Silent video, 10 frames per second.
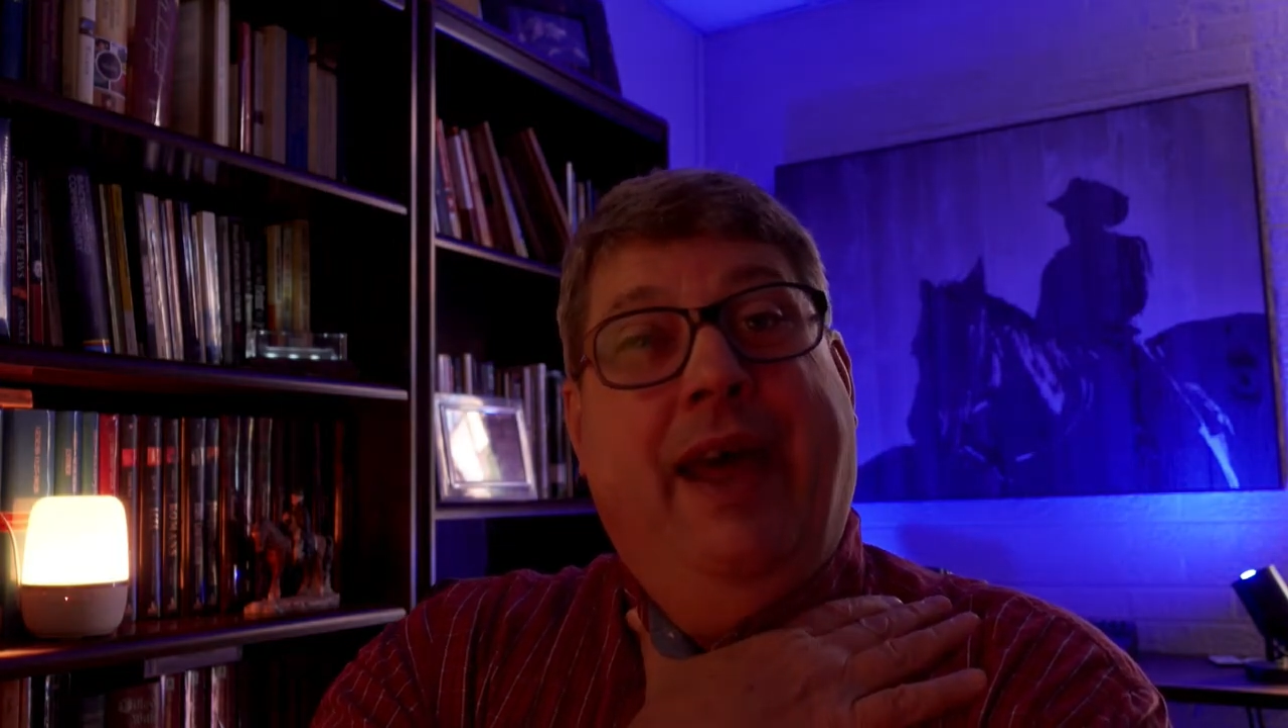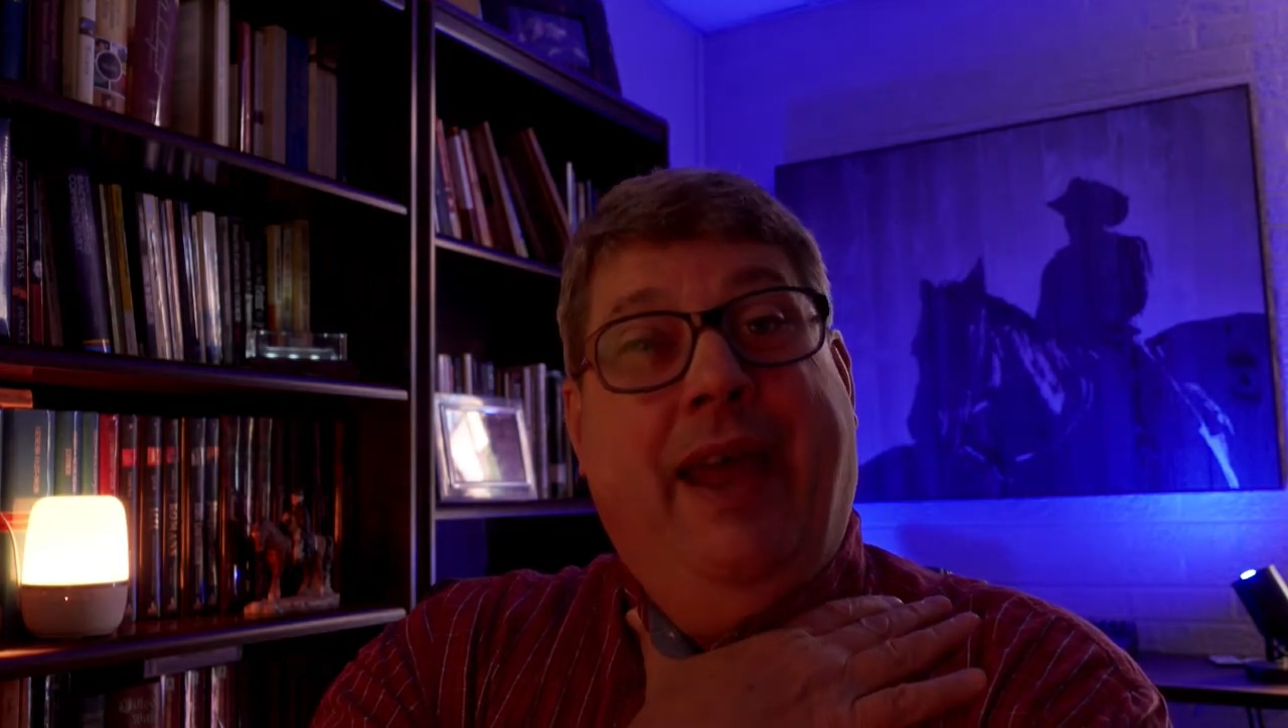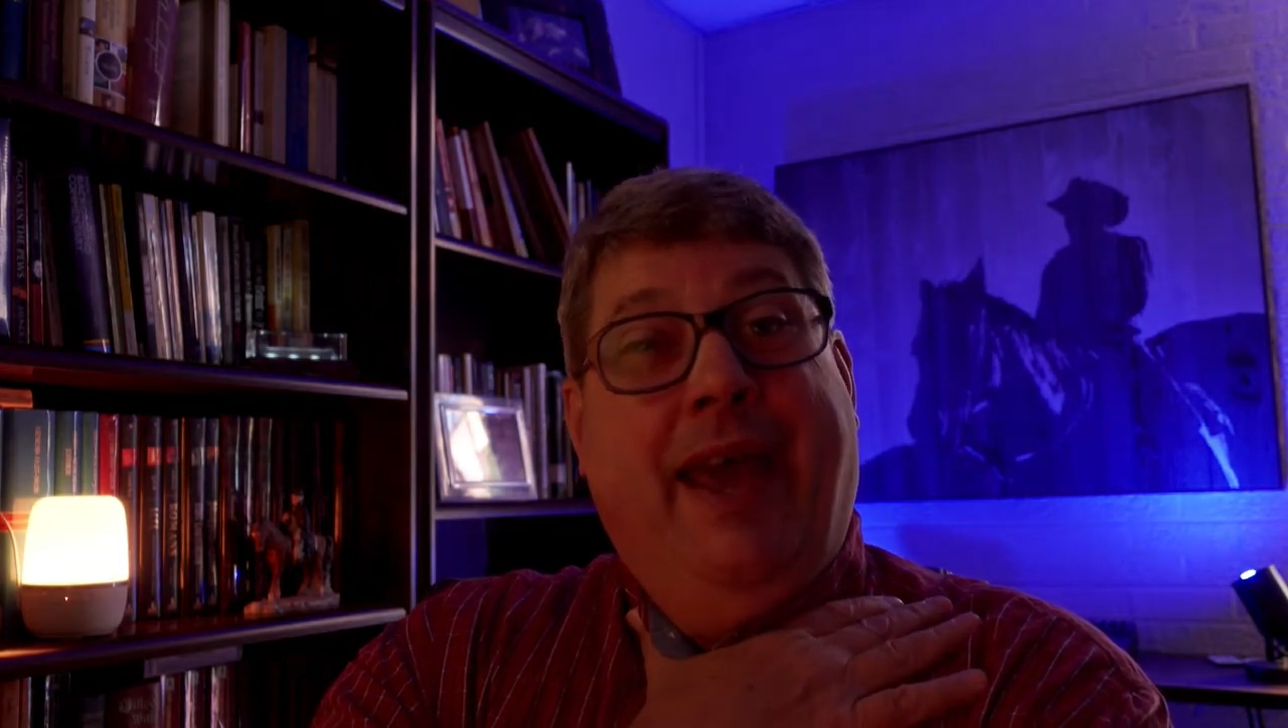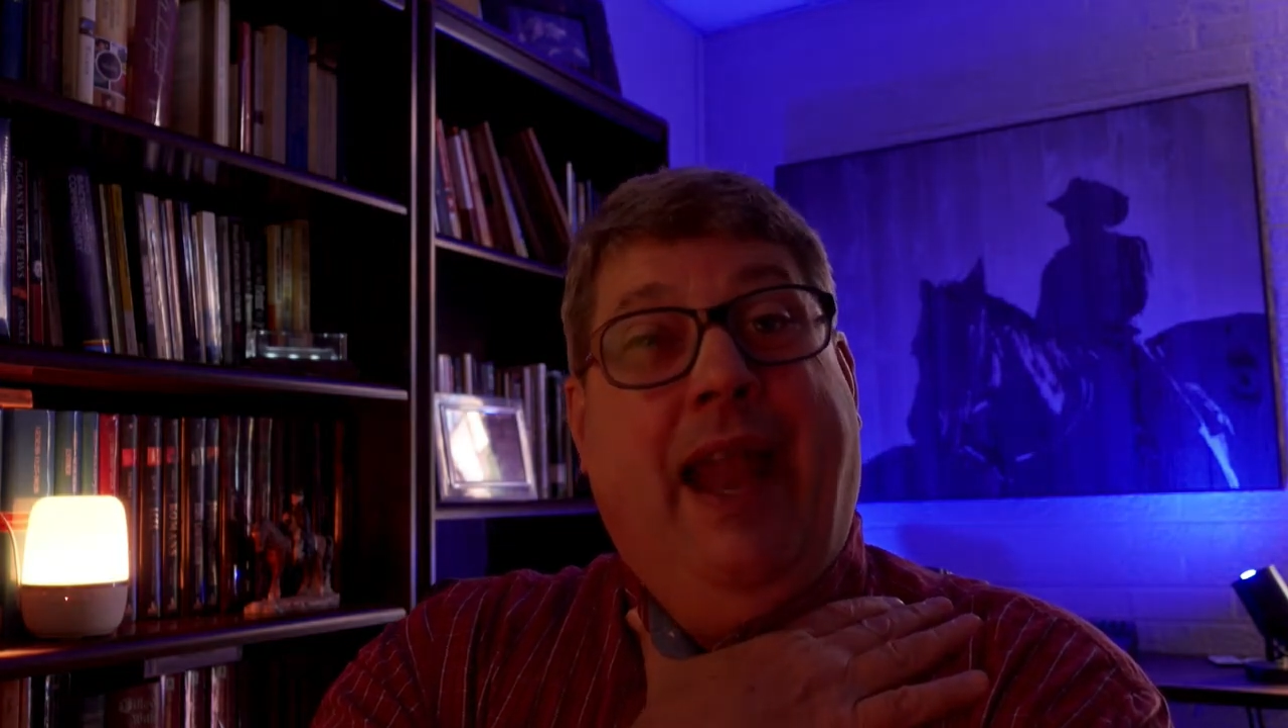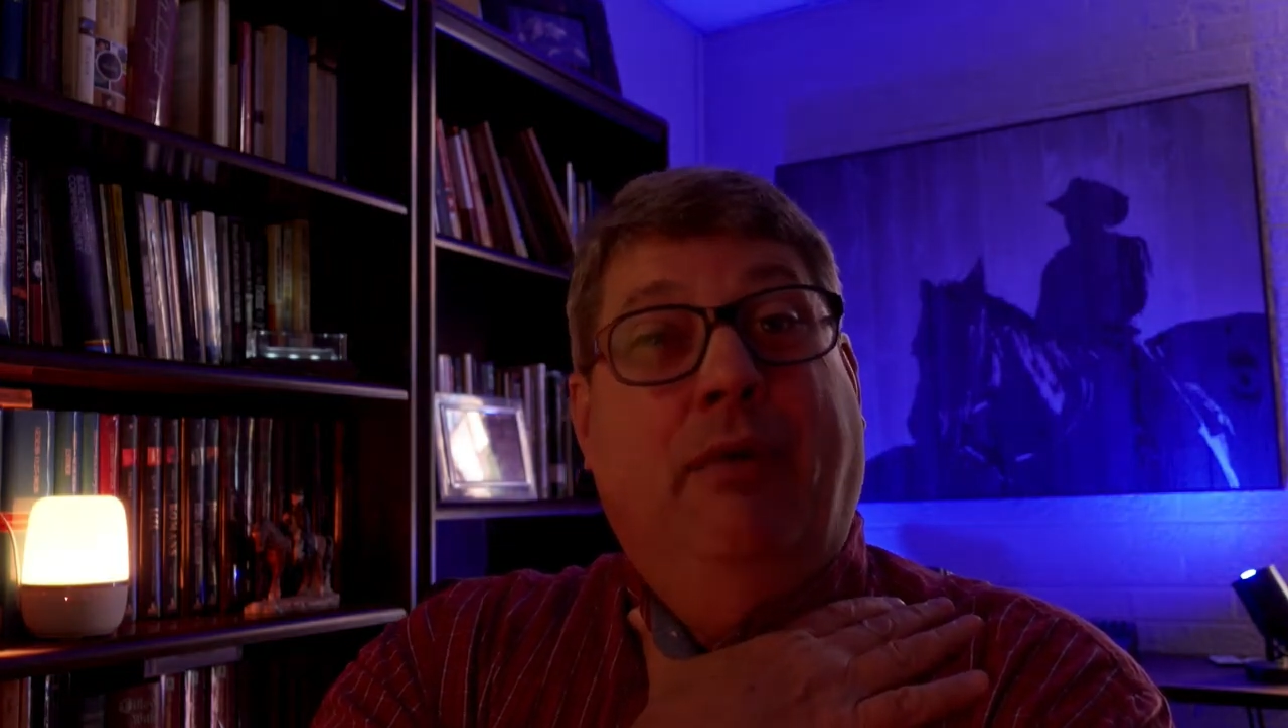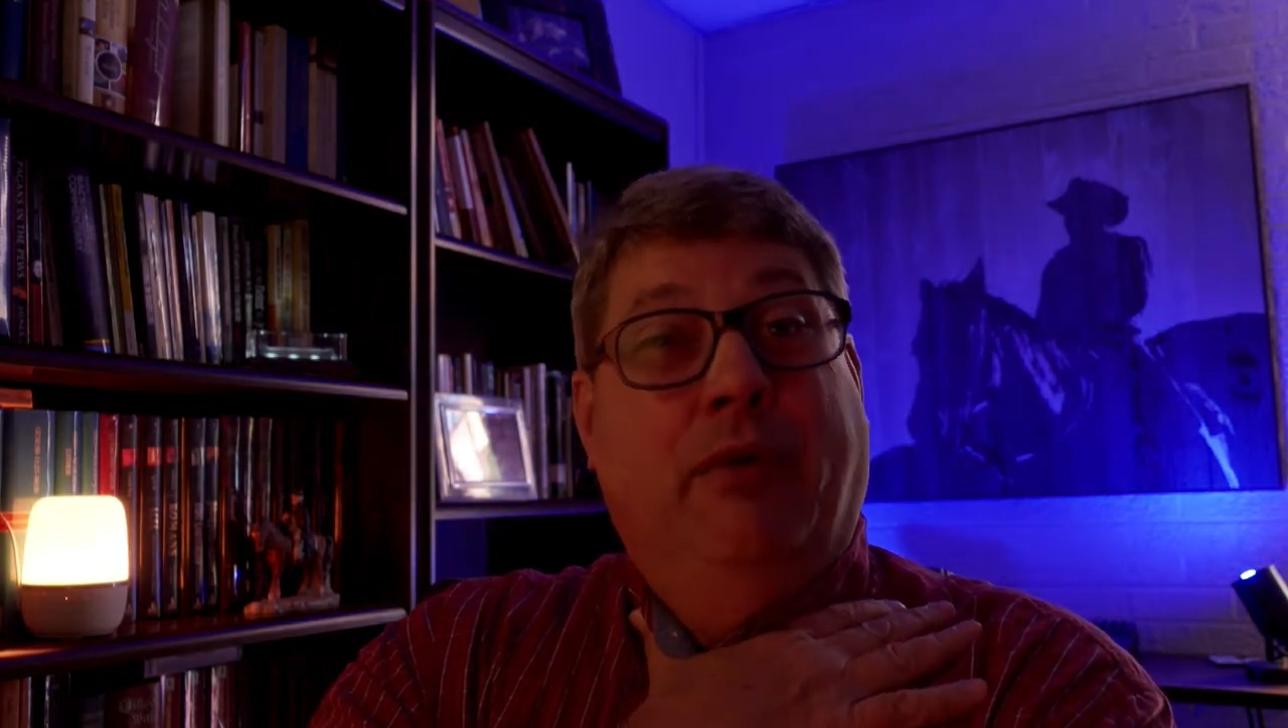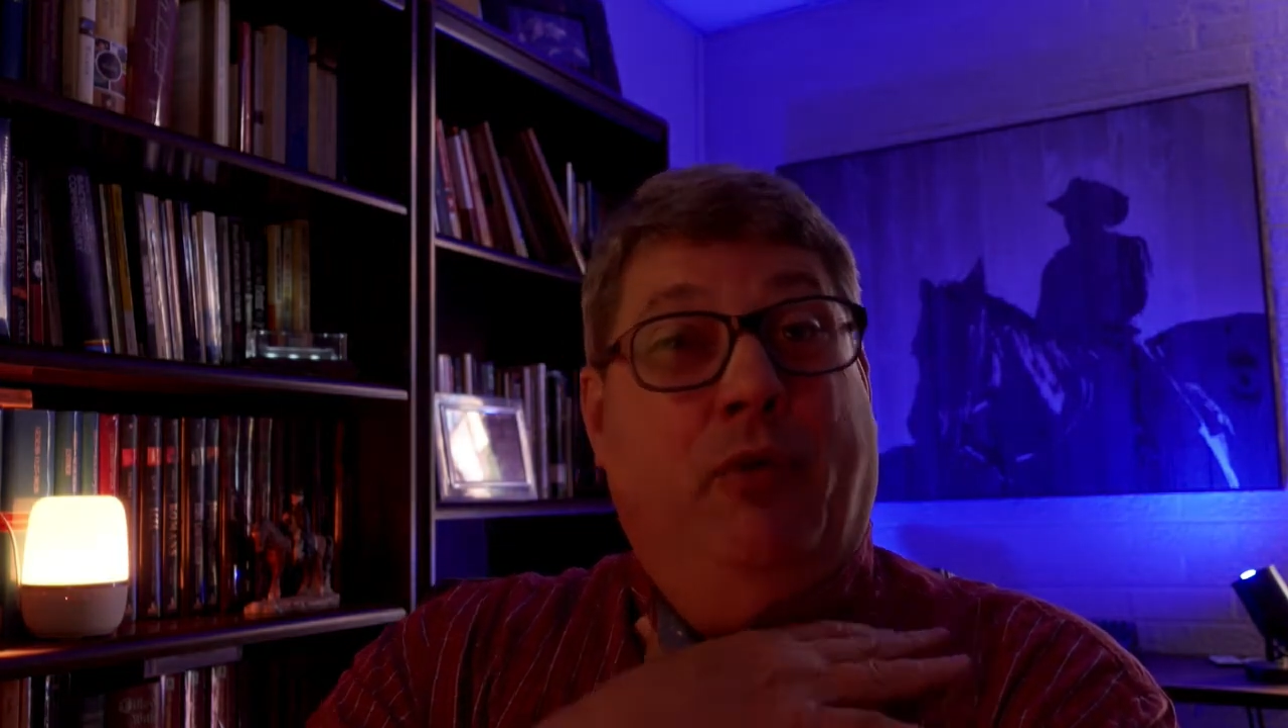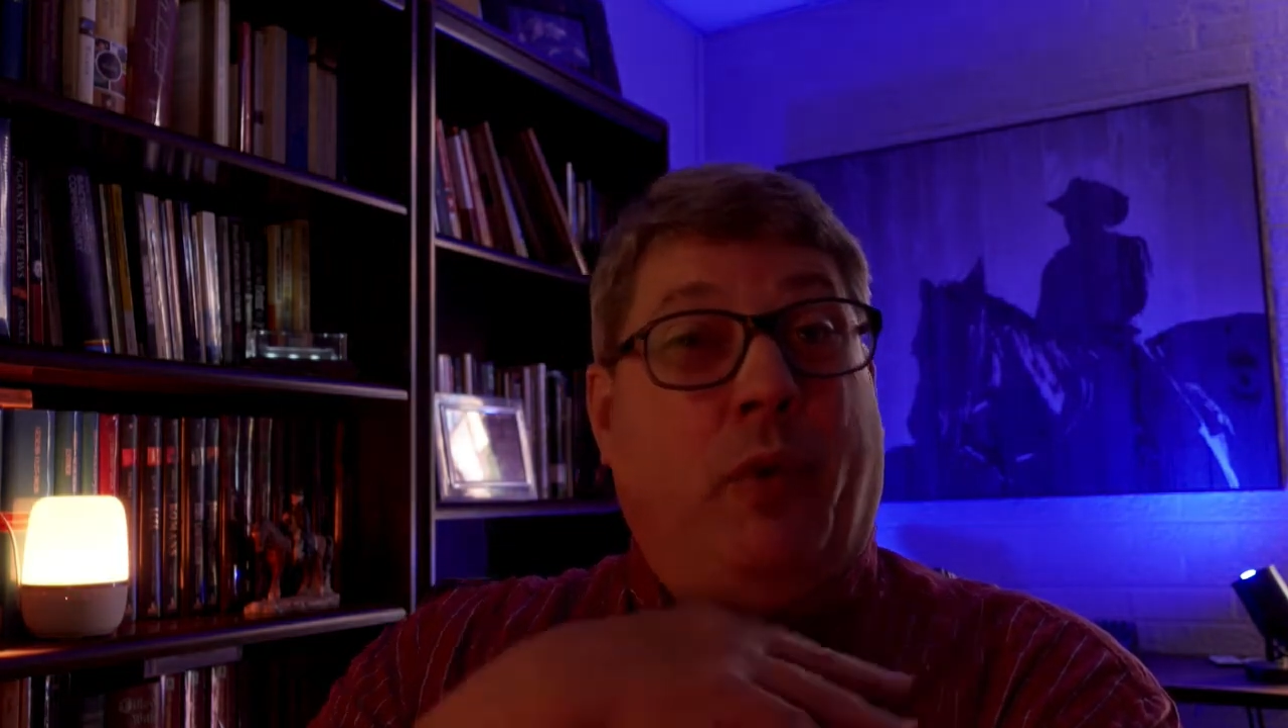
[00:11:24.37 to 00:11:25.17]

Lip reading: And I was